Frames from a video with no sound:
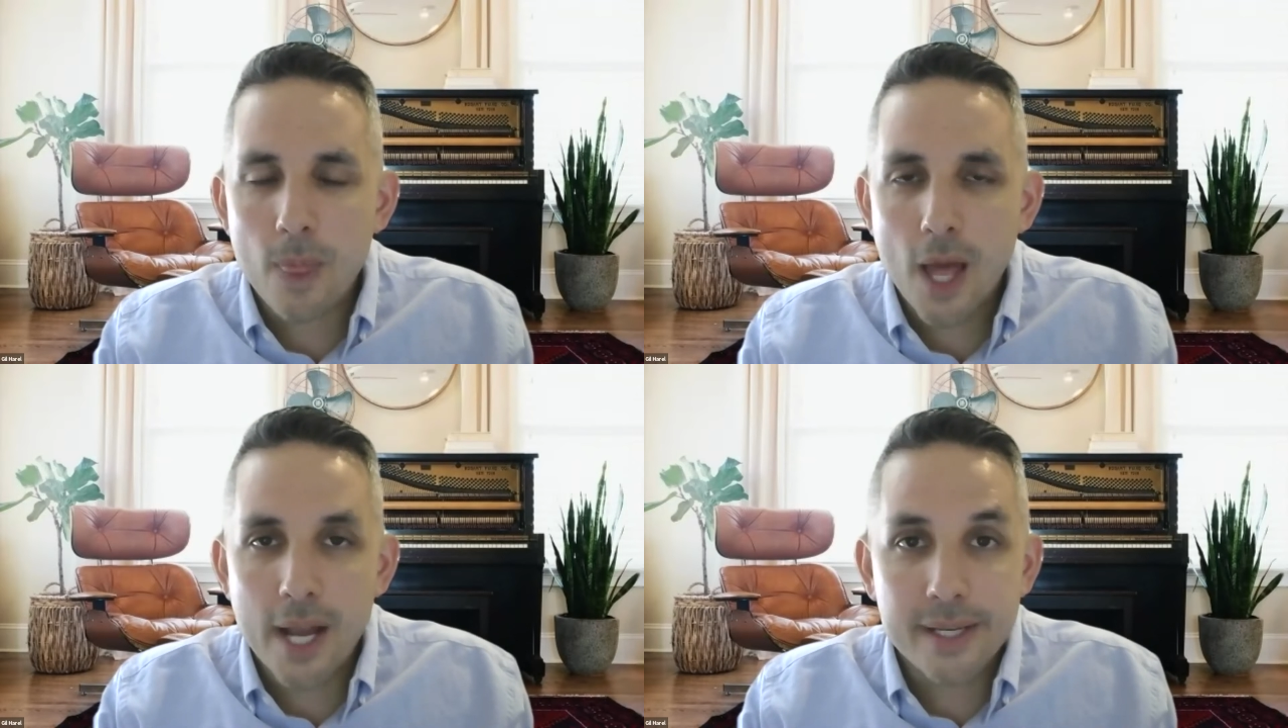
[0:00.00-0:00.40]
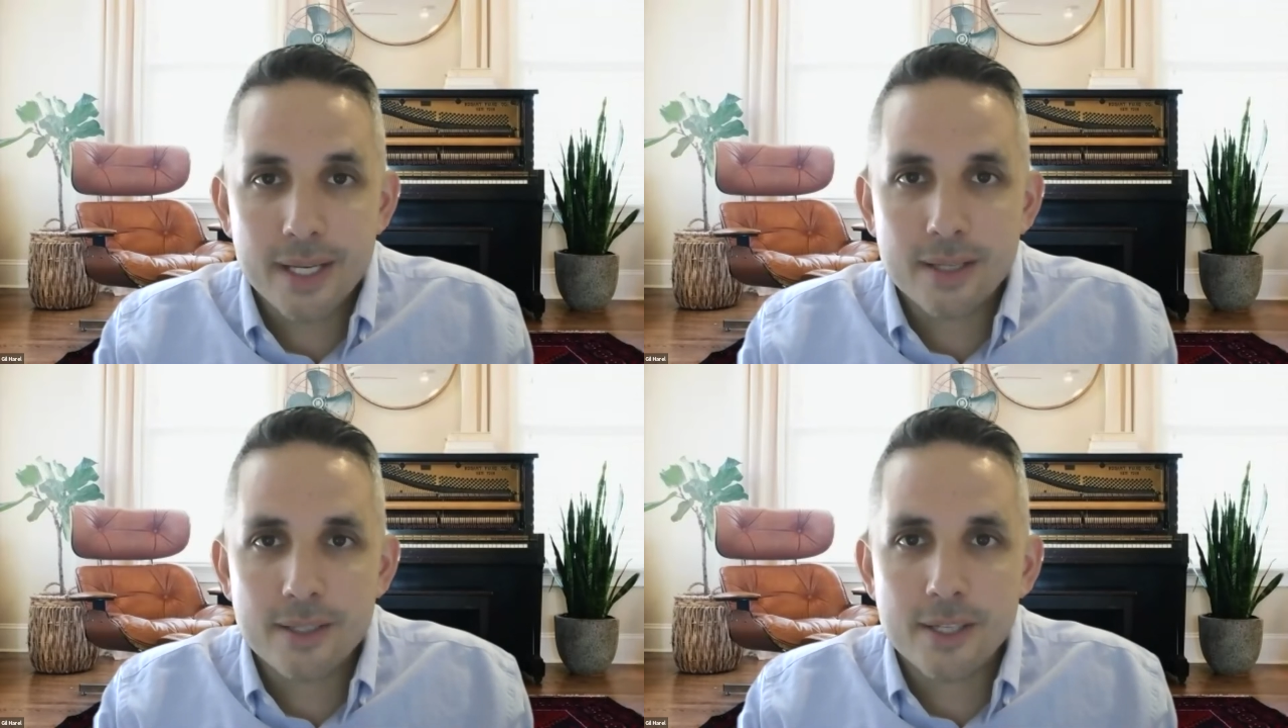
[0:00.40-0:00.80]

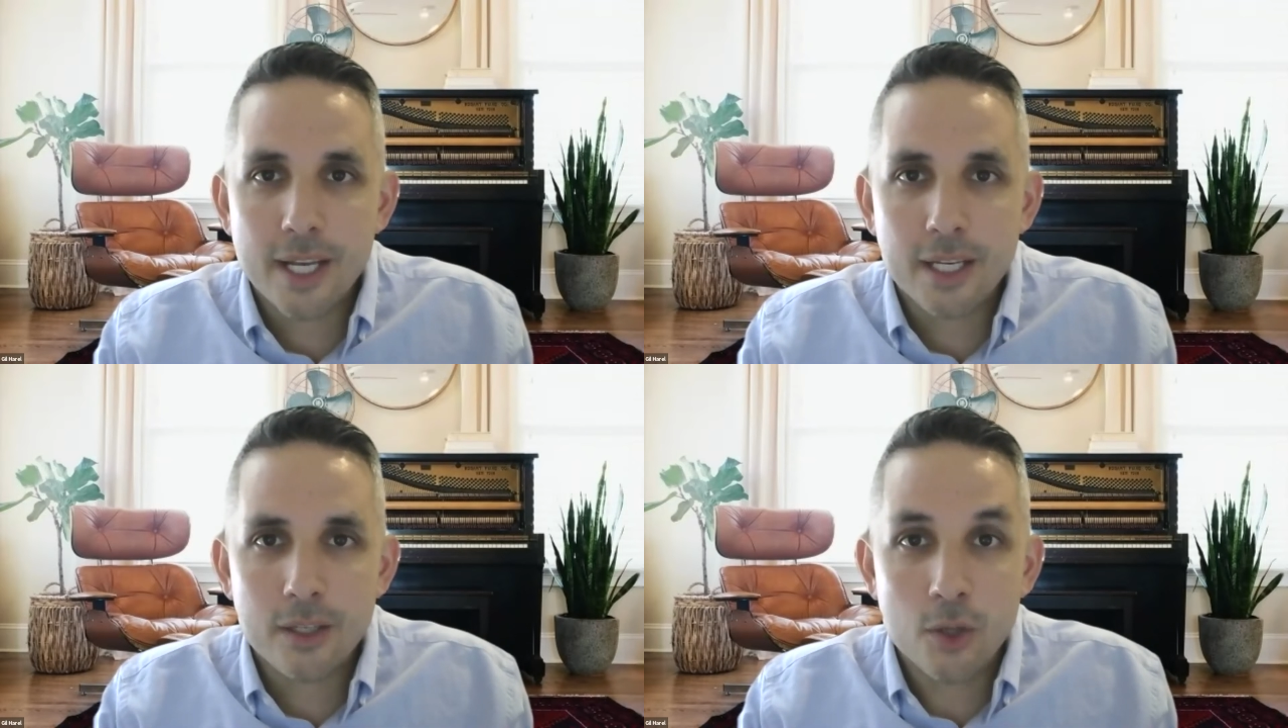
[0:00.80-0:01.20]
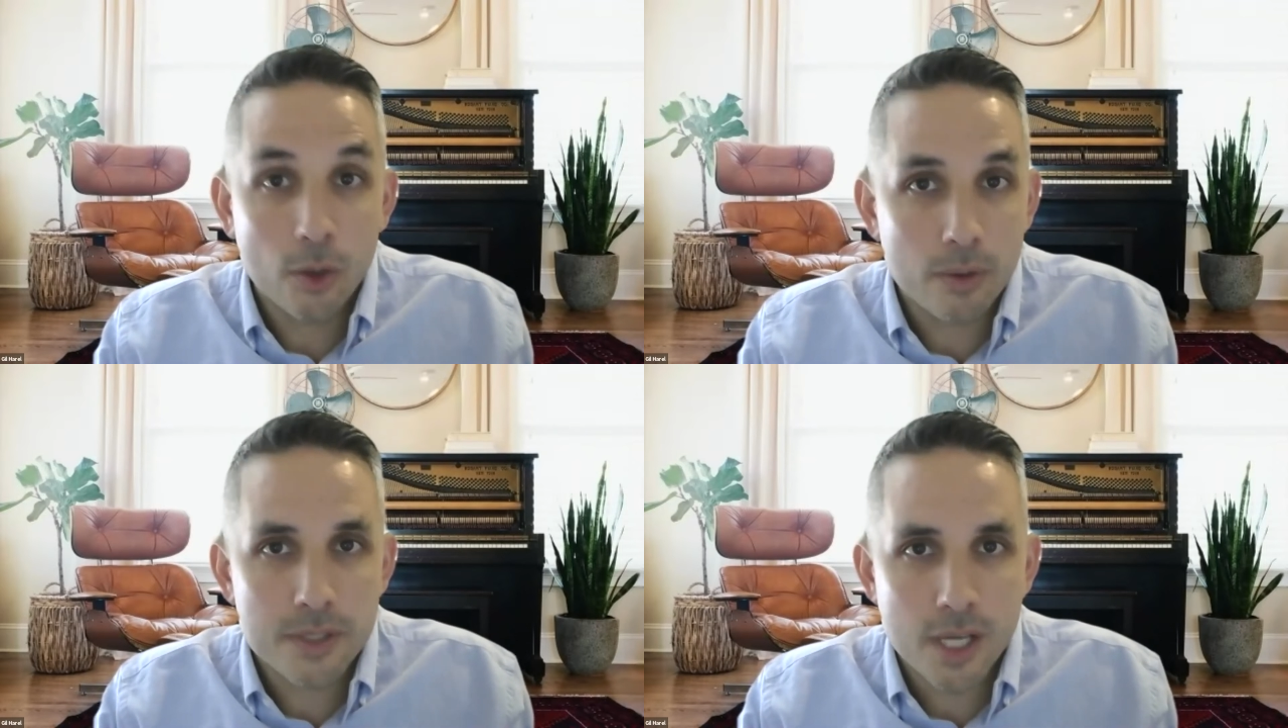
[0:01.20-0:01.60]
ideas in
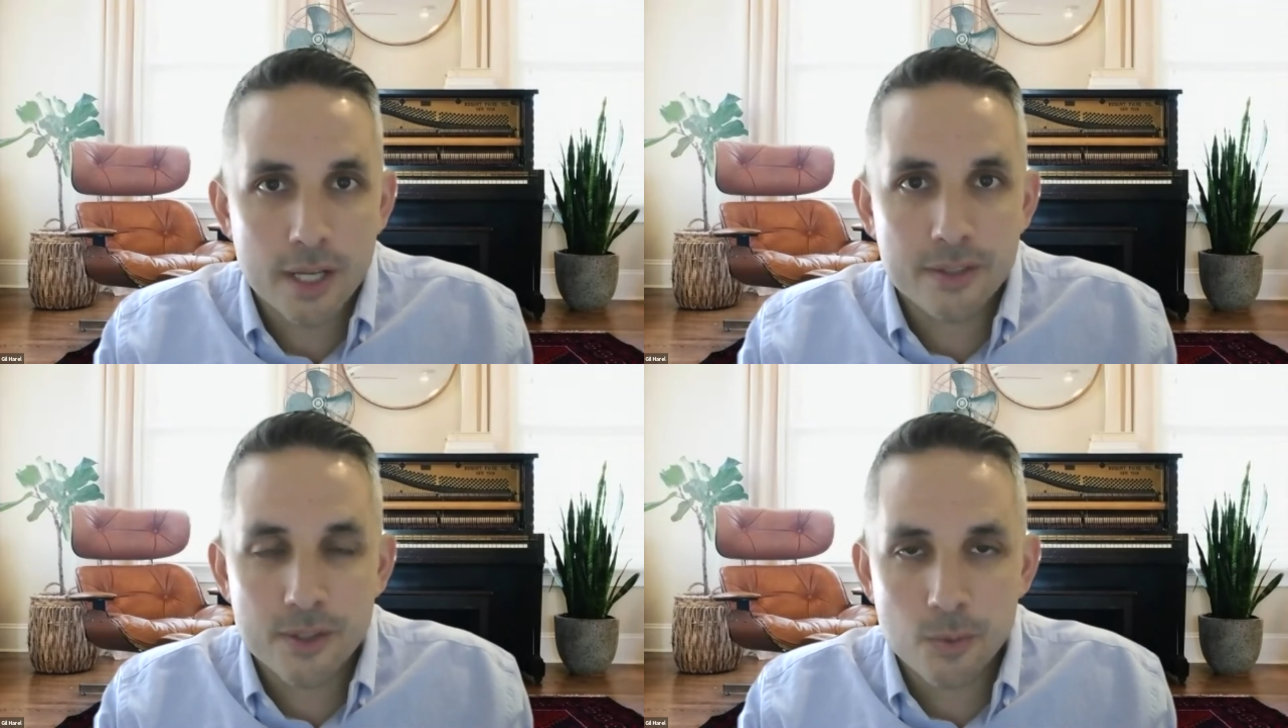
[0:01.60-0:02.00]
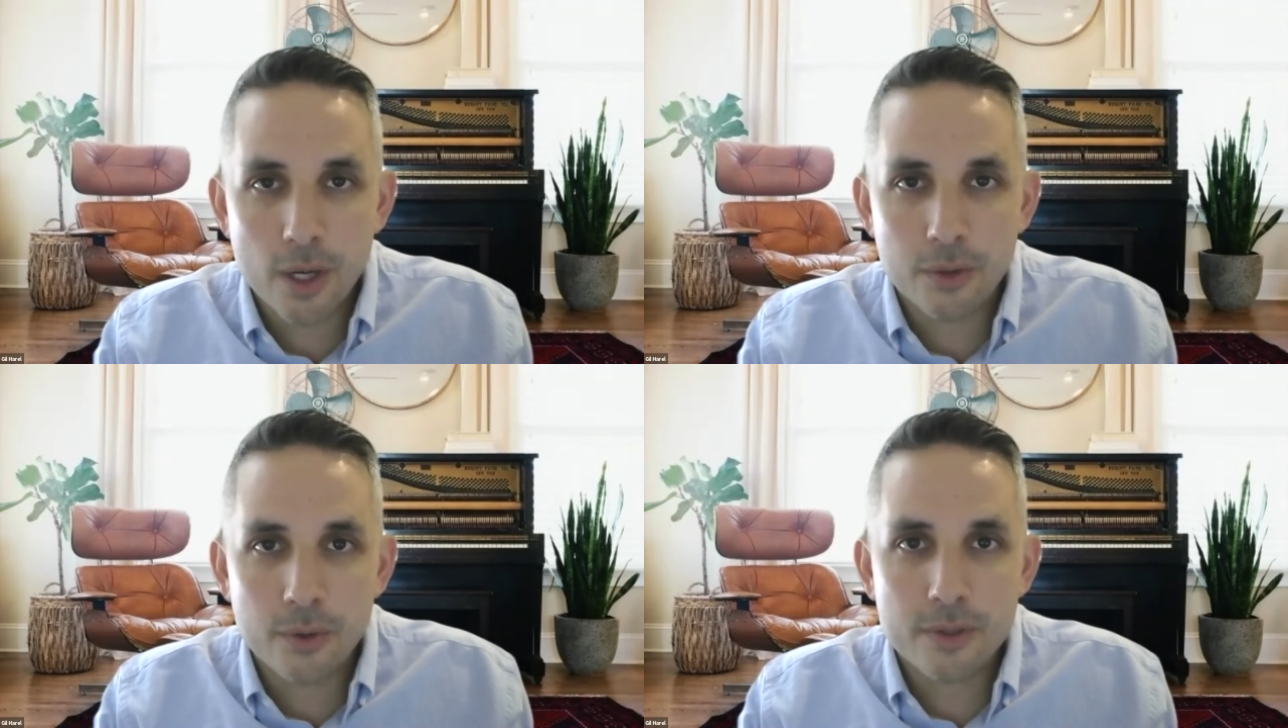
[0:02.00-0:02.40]
neuroscience as
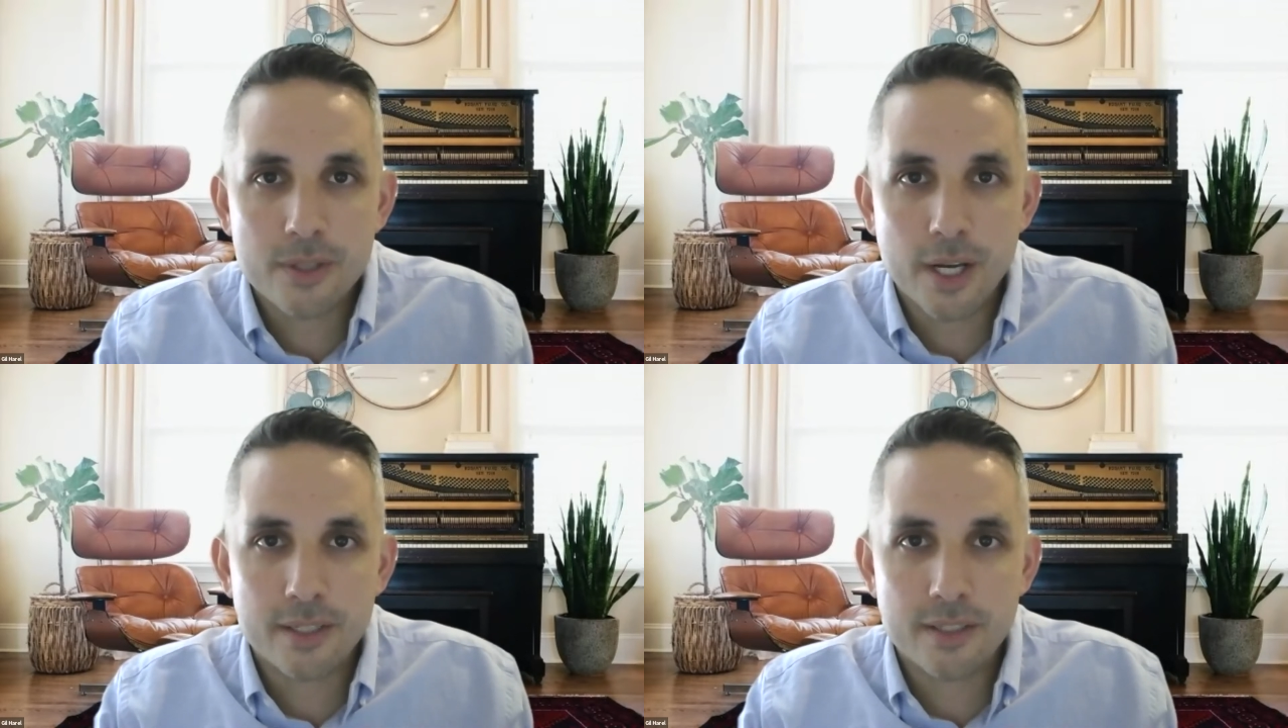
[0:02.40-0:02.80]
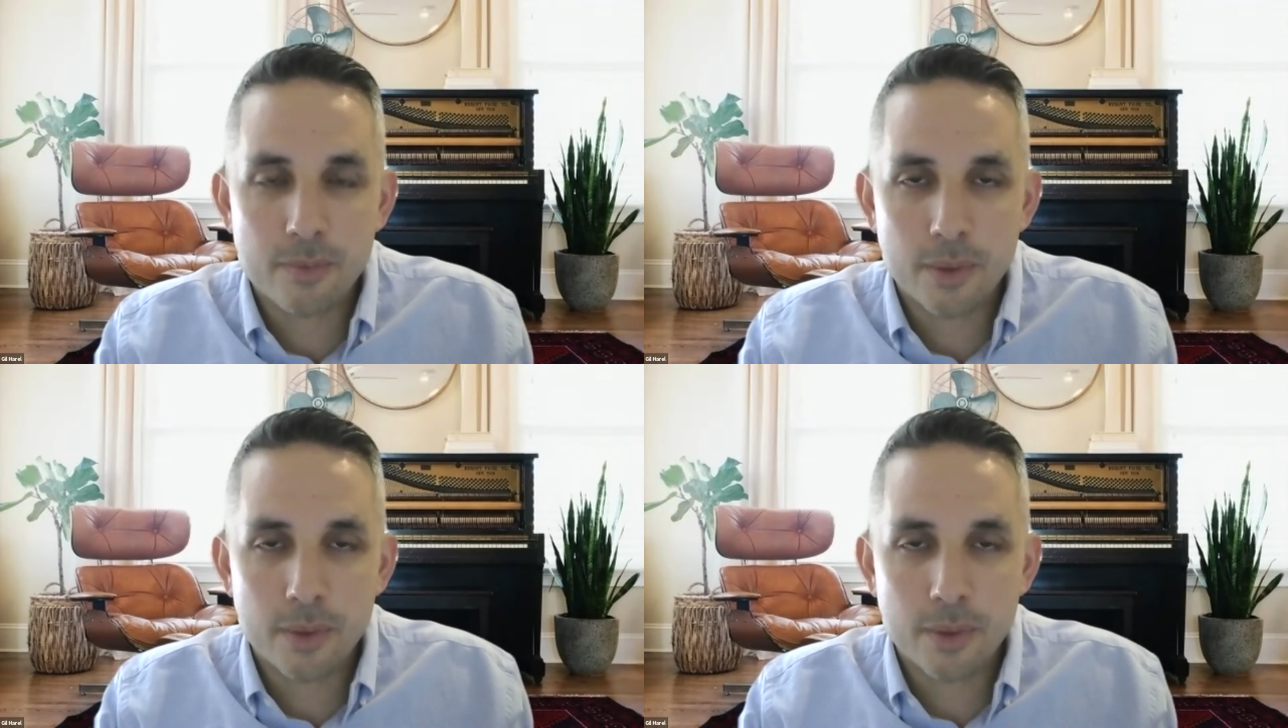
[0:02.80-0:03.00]
well. Neuroscientists have been